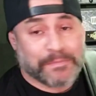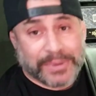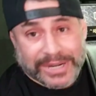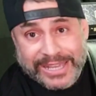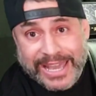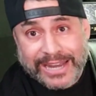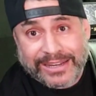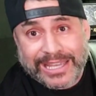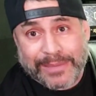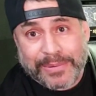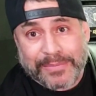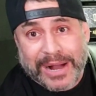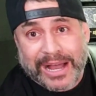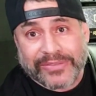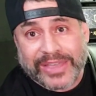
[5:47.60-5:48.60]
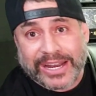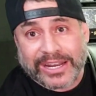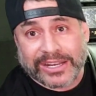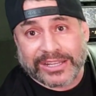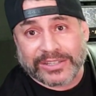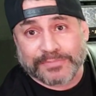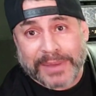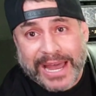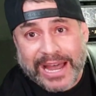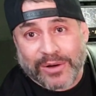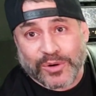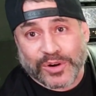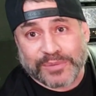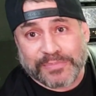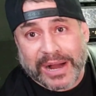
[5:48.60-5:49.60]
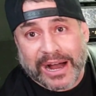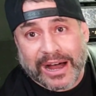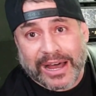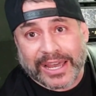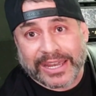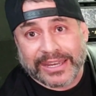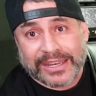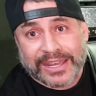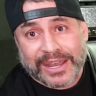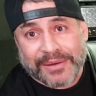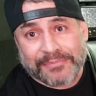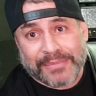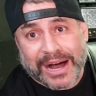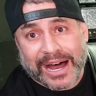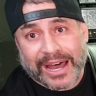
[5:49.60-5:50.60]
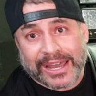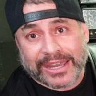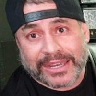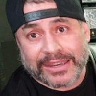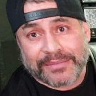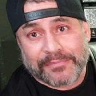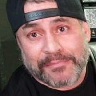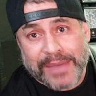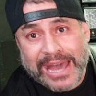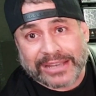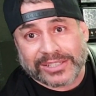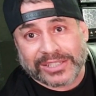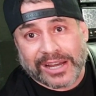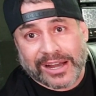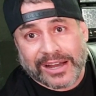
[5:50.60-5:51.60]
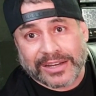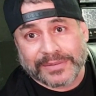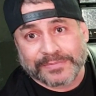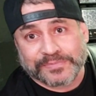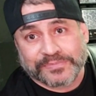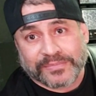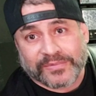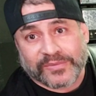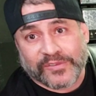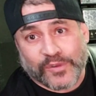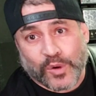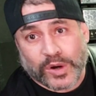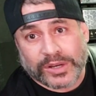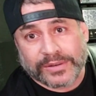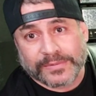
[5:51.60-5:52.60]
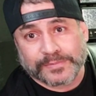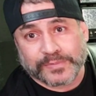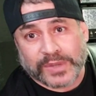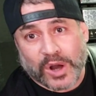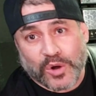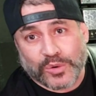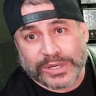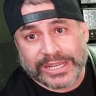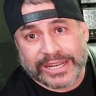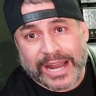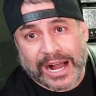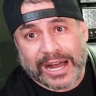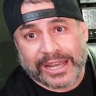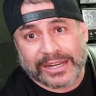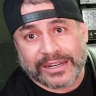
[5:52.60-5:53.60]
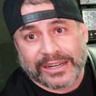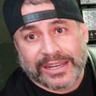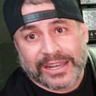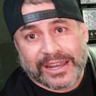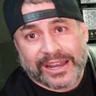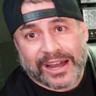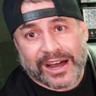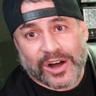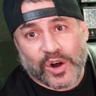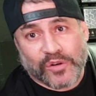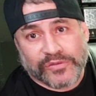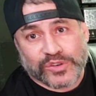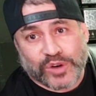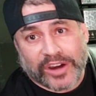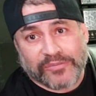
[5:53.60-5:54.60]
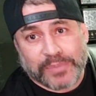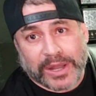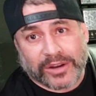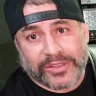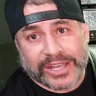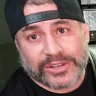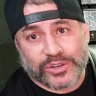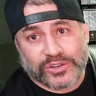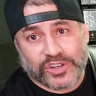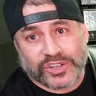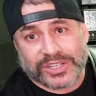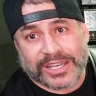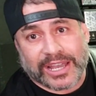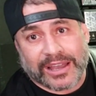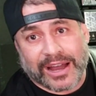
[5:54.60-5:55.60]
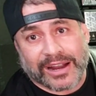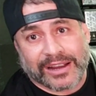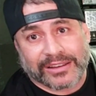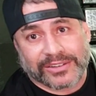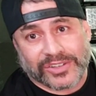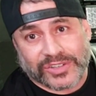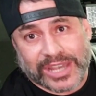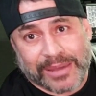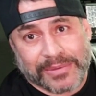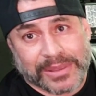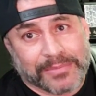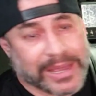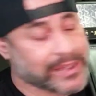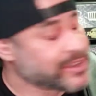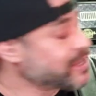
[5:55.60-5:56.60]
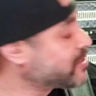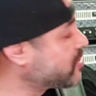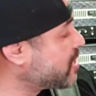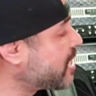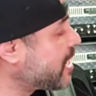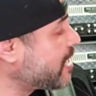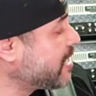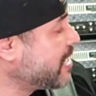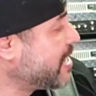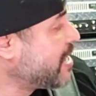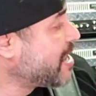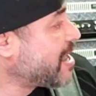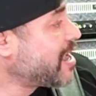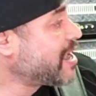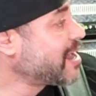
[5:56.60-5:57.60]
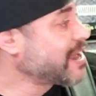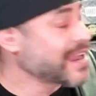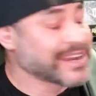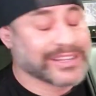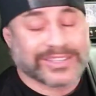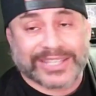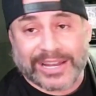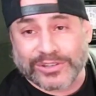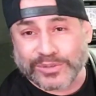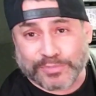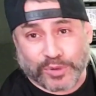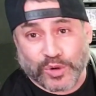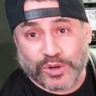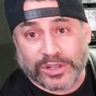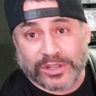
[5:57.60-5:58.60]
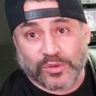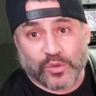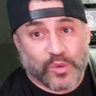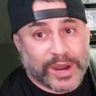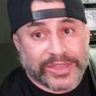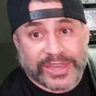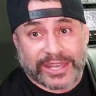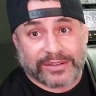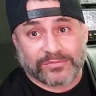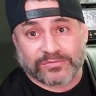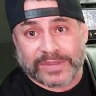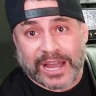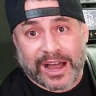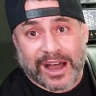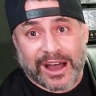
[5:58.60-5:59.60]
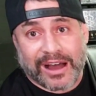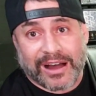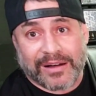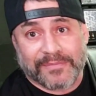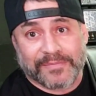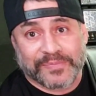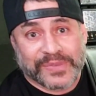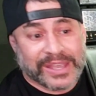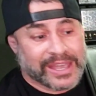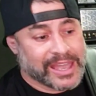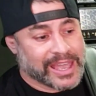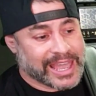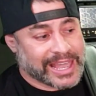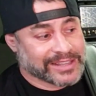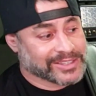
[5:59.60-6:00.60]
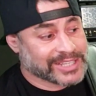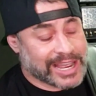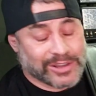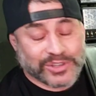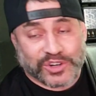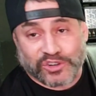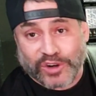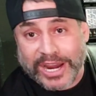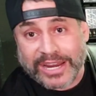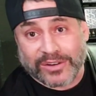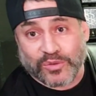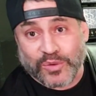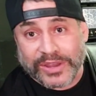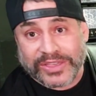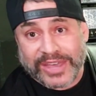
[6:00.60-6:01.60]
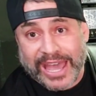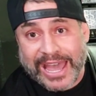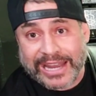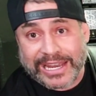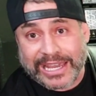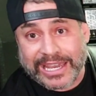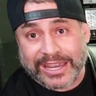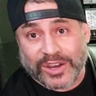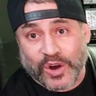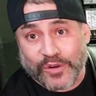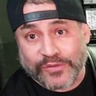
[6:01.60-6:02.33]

but again, keep in mind that it is powered by my Maxon Fortin OD9 uh, overdrive pedal that just got just came in the mail the other day, uh, and it sounds brutal with it. Um, it sounds great with any